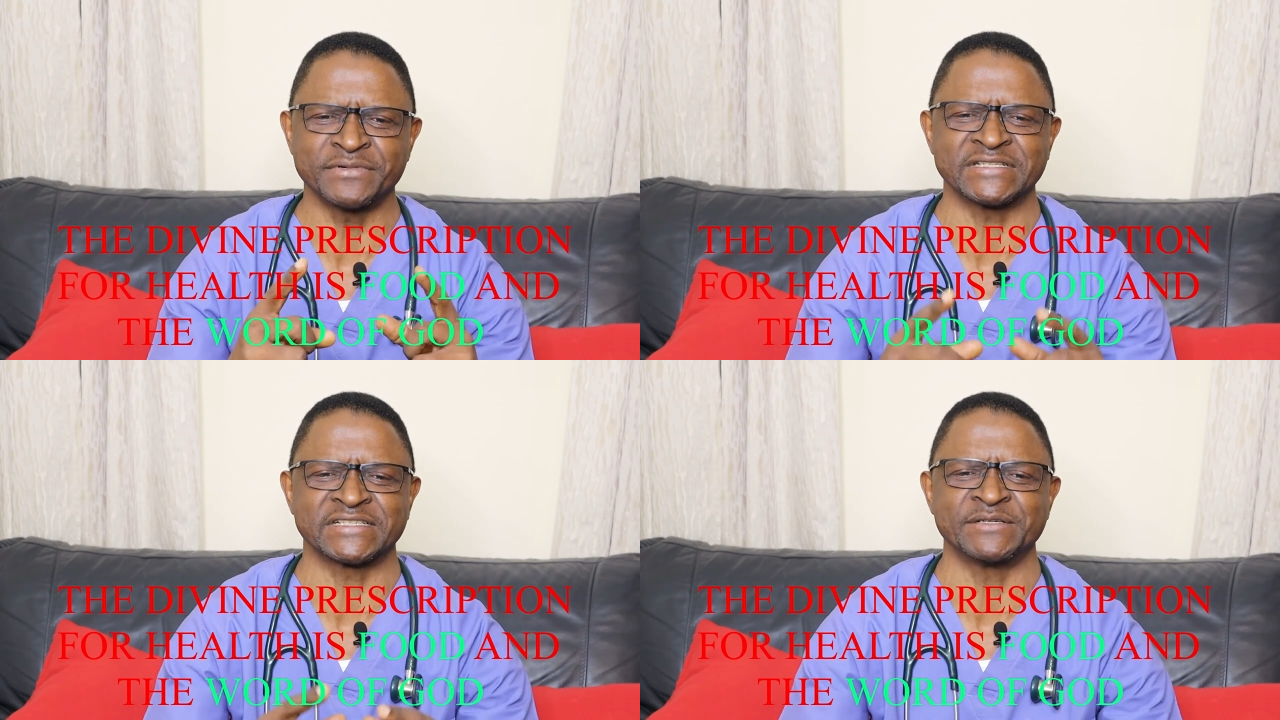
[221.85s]

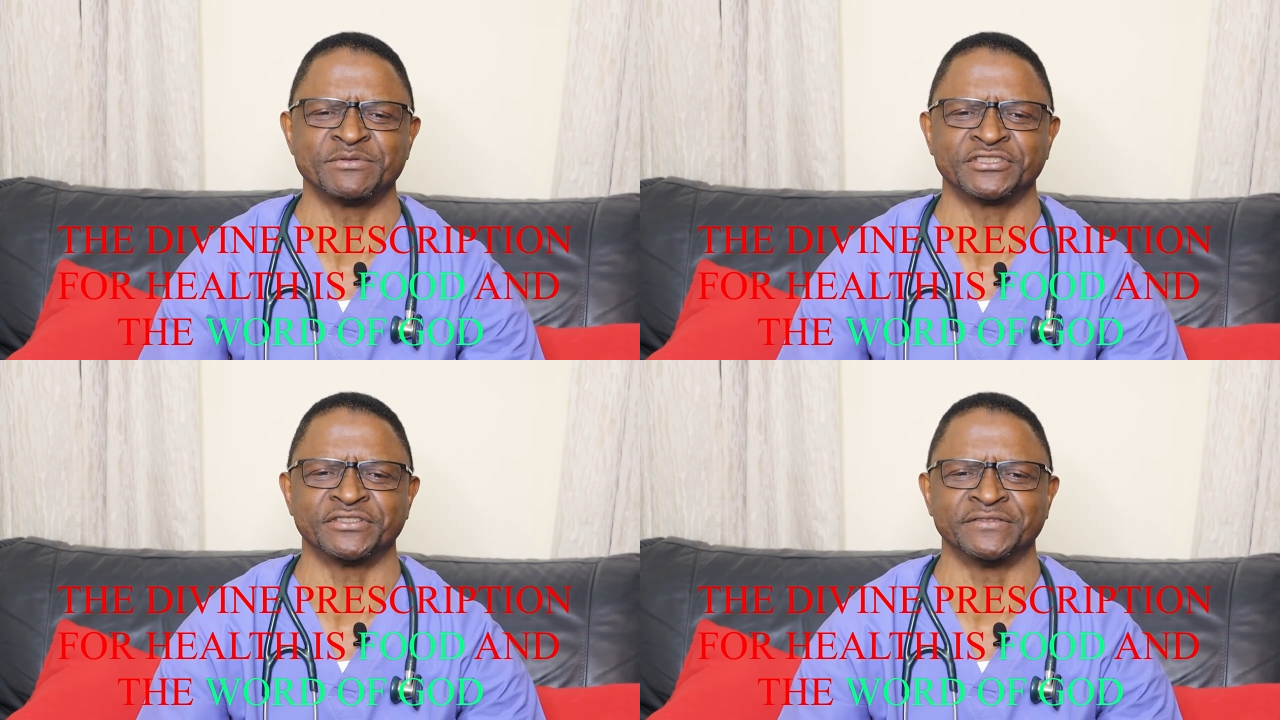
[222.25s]

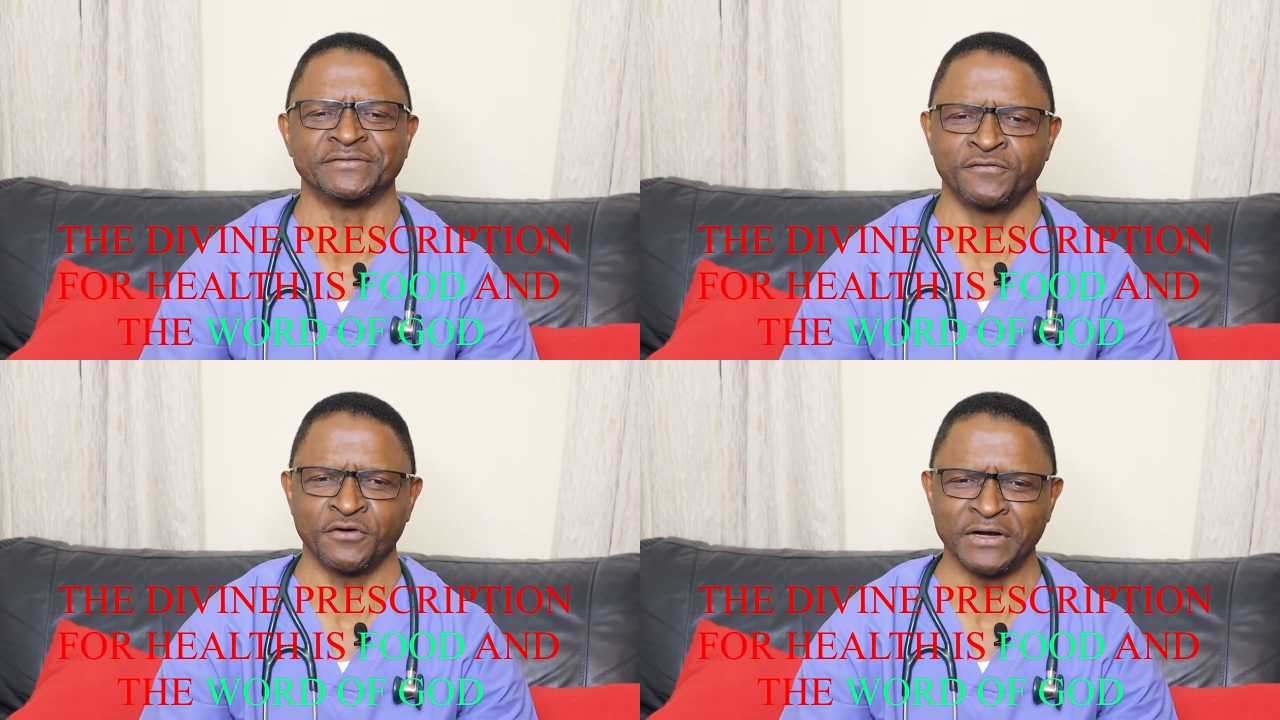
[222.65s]
prescription
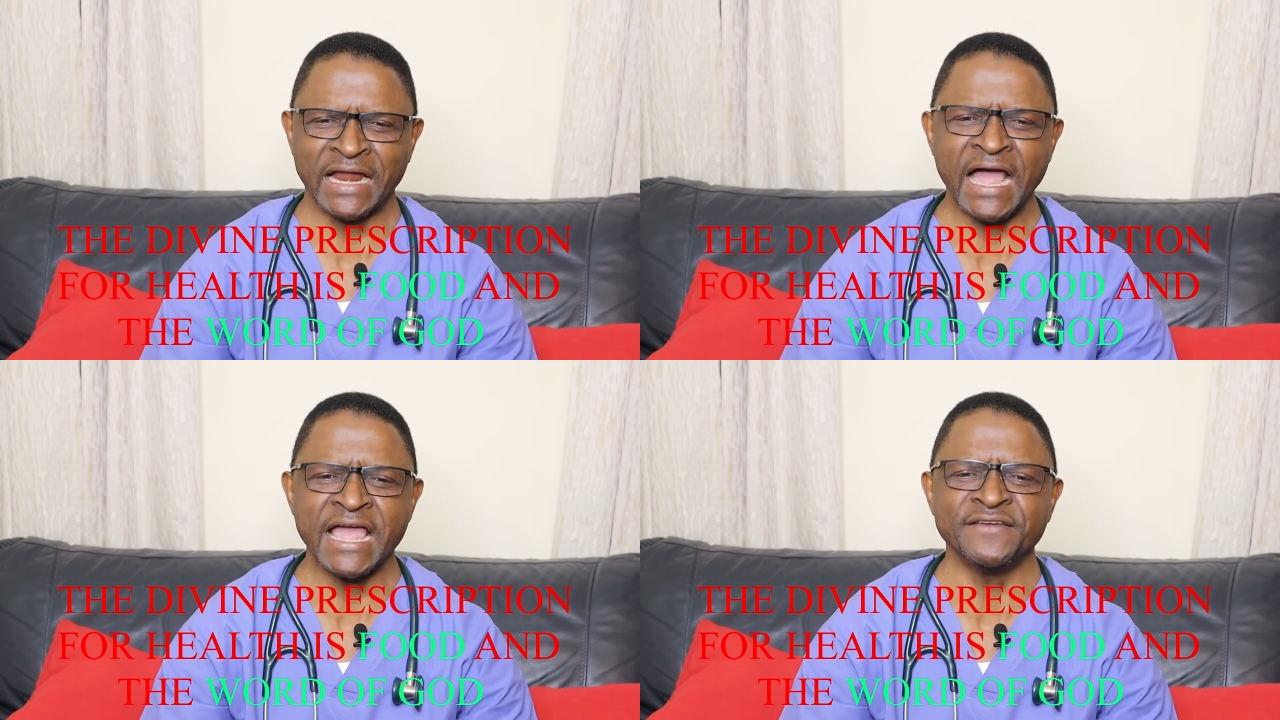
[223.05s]
for
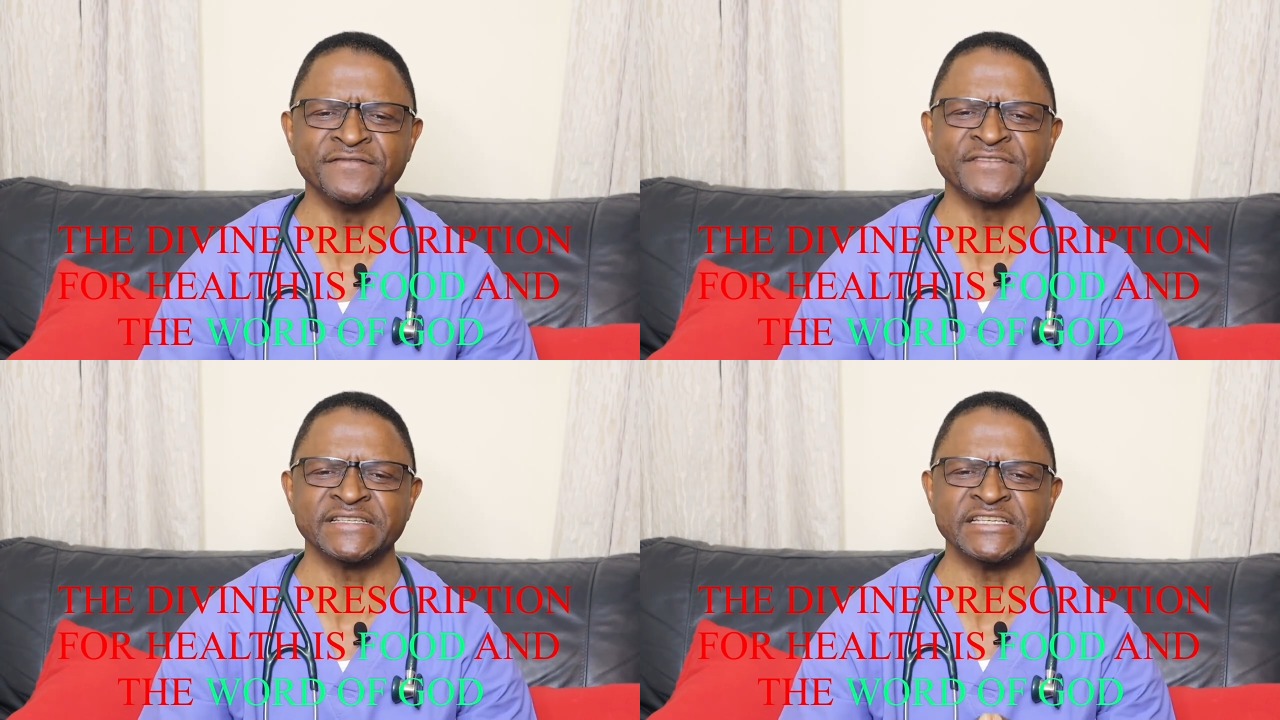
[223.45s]

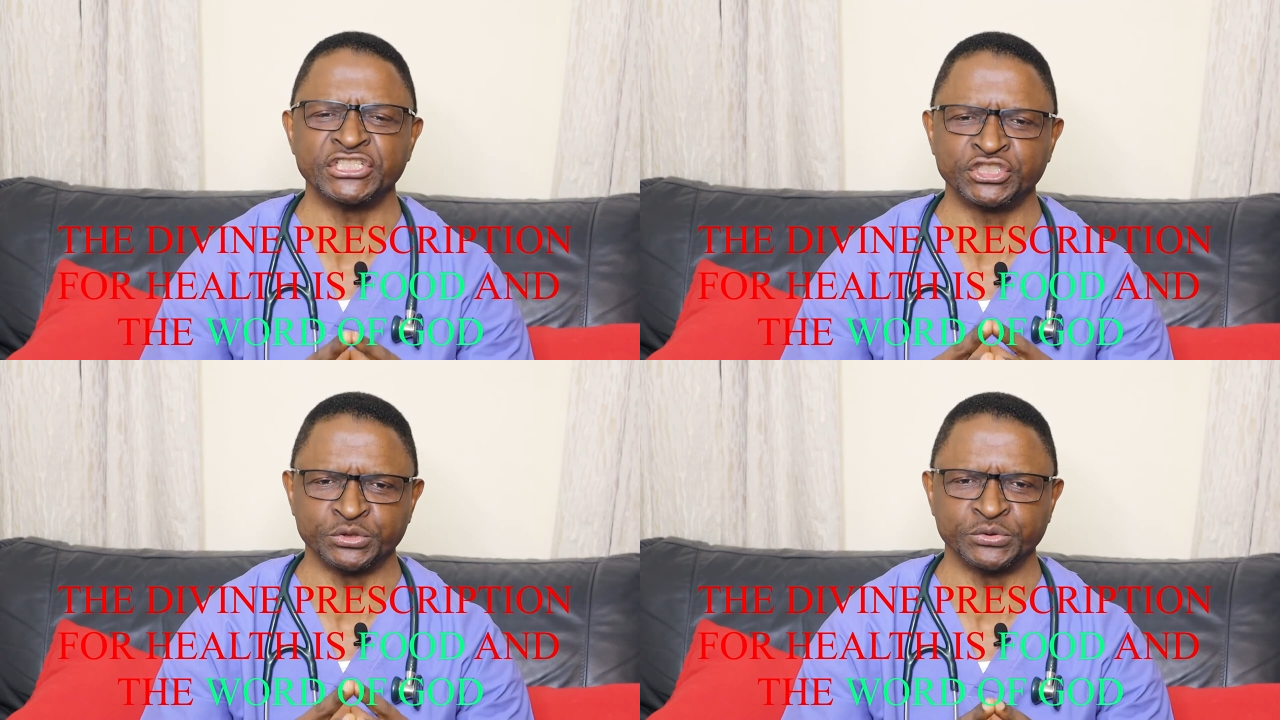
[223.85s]
life's
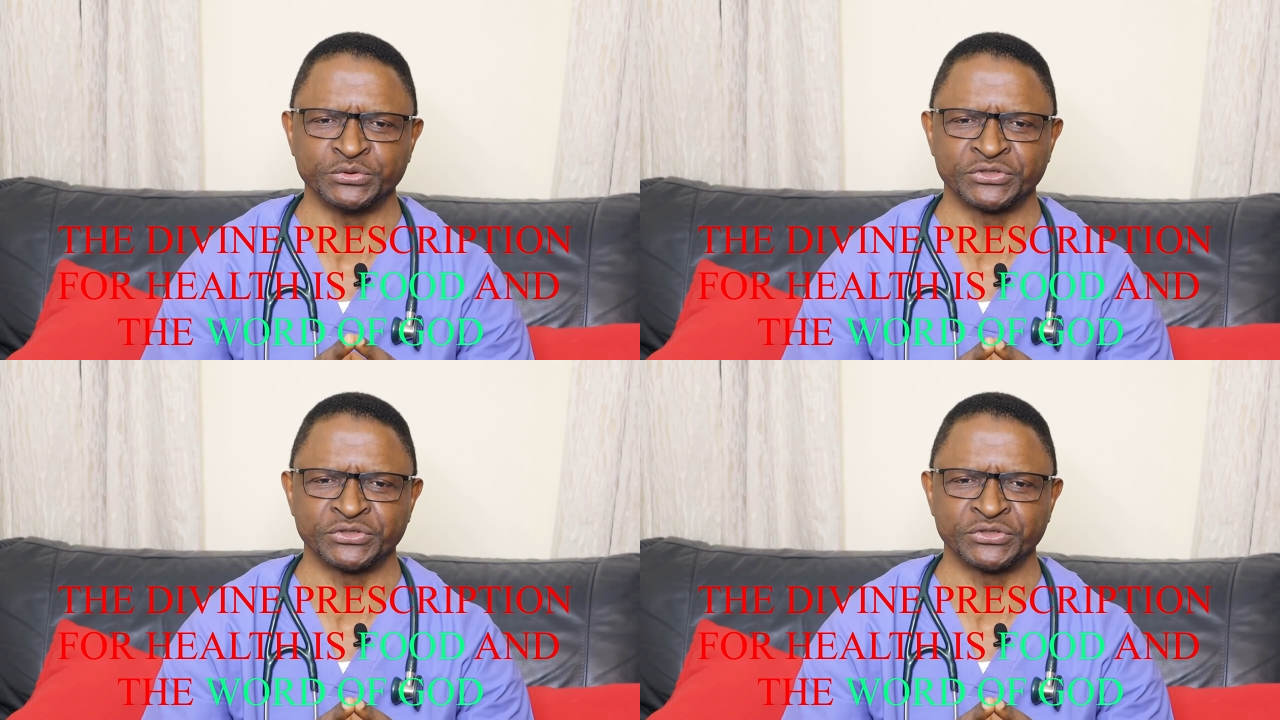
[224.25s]
issues